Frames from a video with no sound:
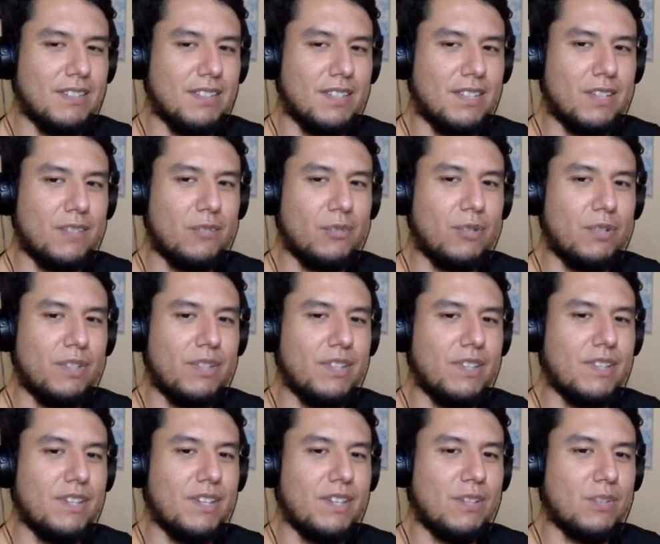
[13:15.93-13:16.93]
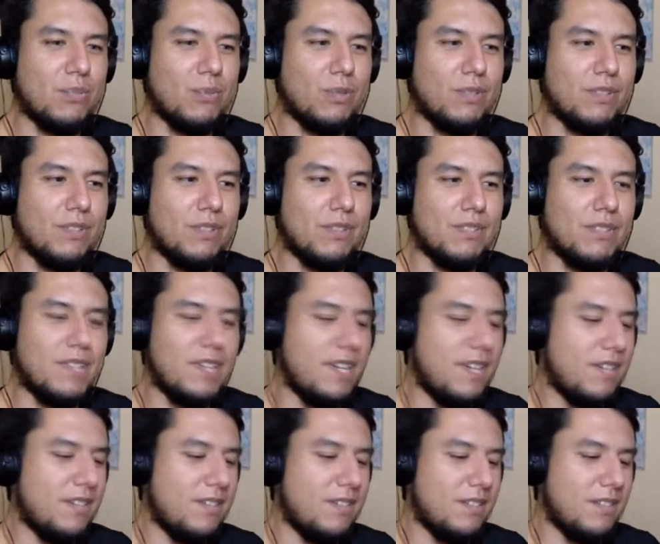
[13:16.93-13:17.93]
like one of the things was they
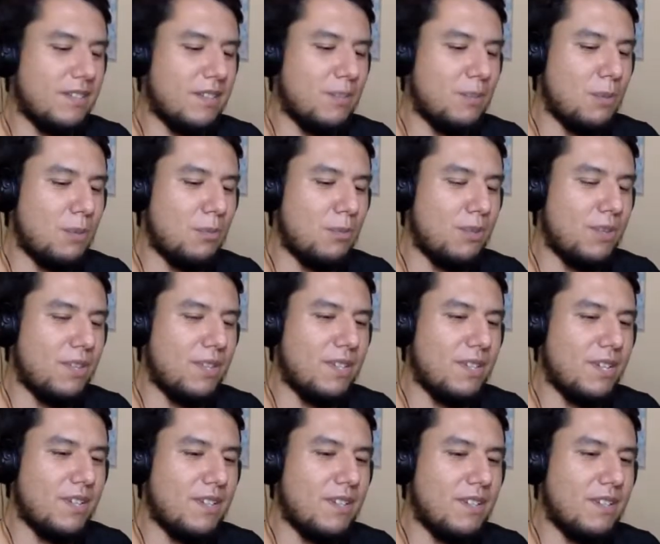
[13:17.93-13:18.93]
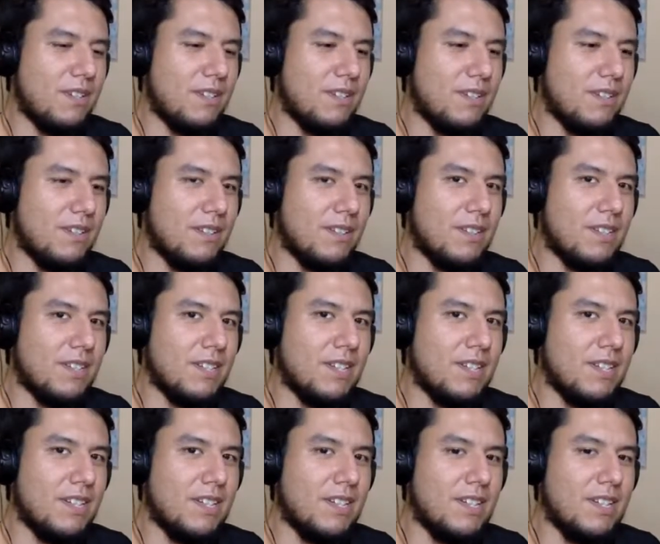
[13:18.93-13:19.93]
had to come up with an idea,
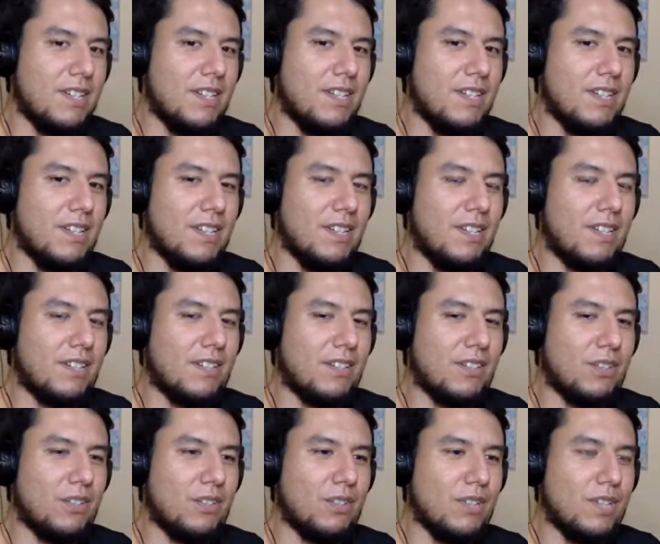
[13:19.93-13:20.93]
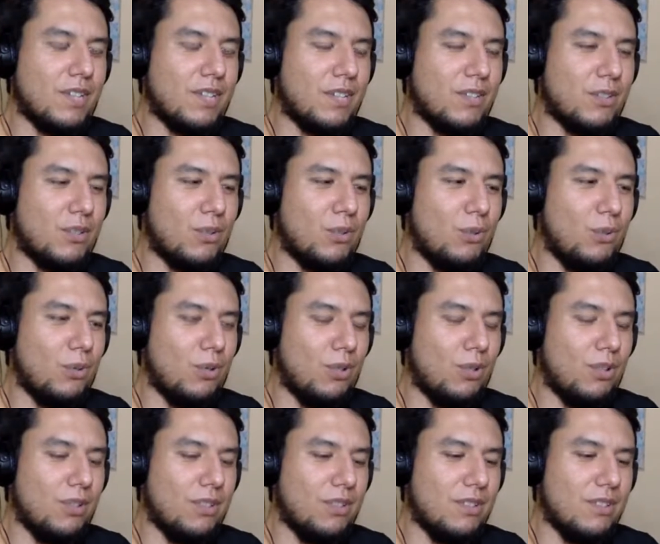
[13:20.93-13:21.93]
like a
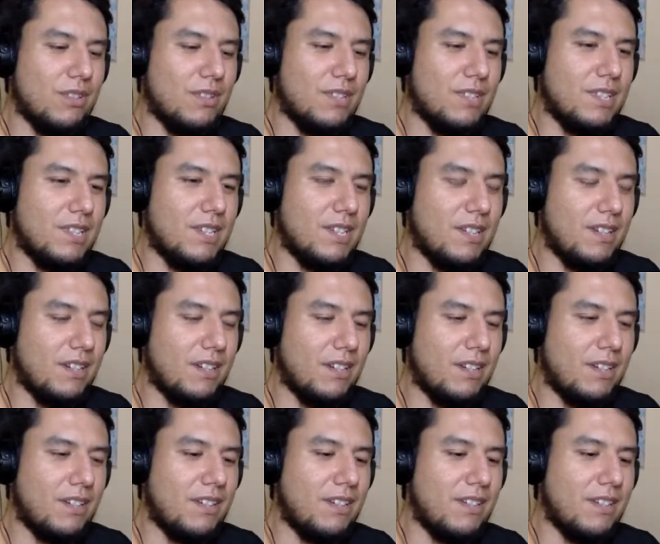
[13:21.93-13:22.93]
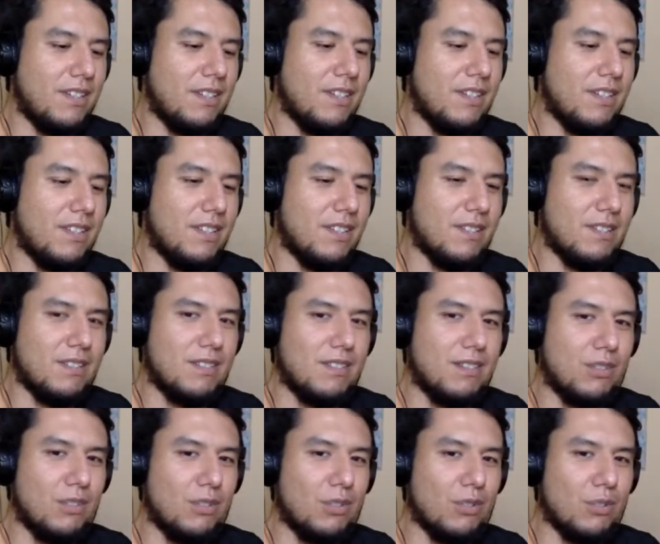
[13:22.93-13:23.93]
core idea that the
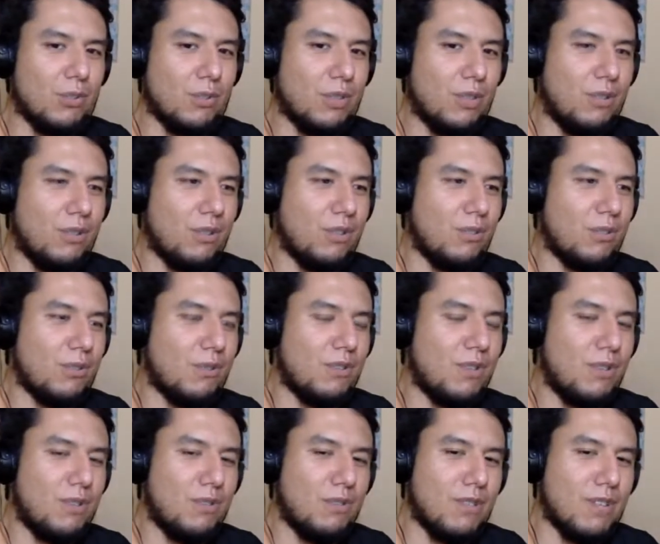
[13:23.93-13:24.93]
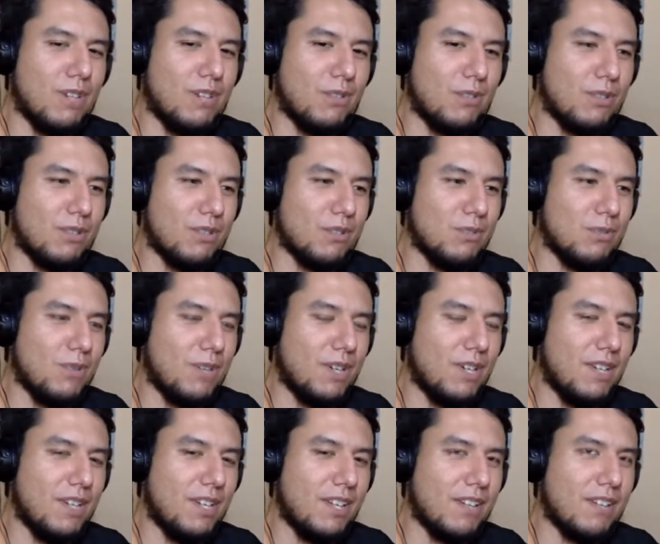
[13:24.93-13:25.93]
series would always revolve around, which is
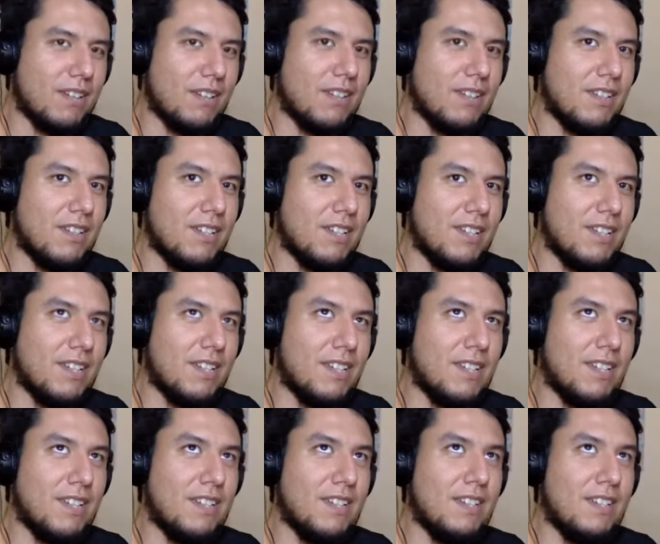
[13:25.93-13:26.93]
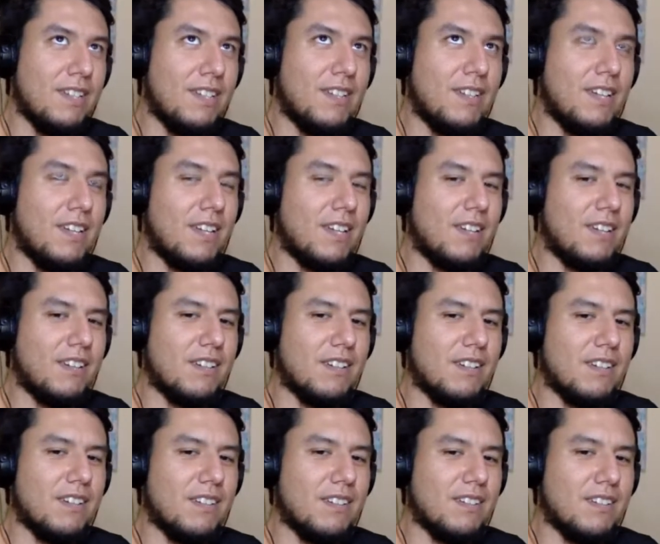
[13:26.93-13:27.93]
why
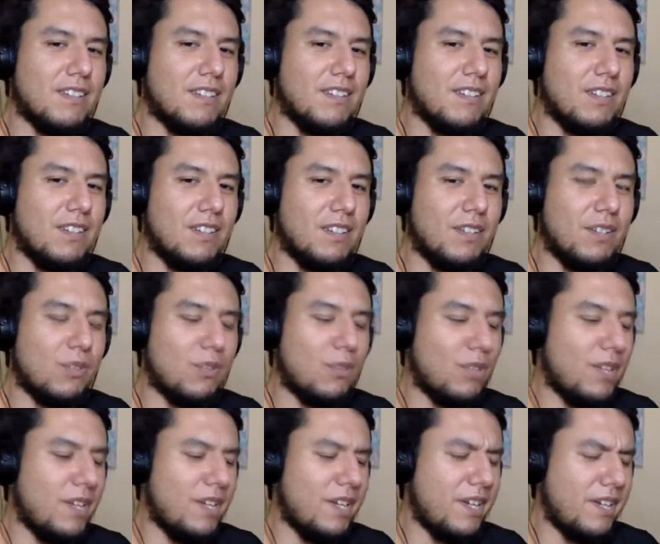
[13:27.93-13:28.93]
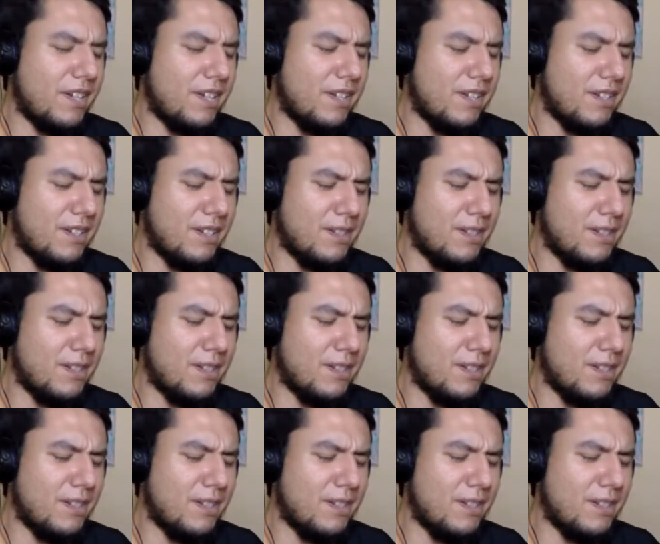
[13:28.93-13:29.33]
they were like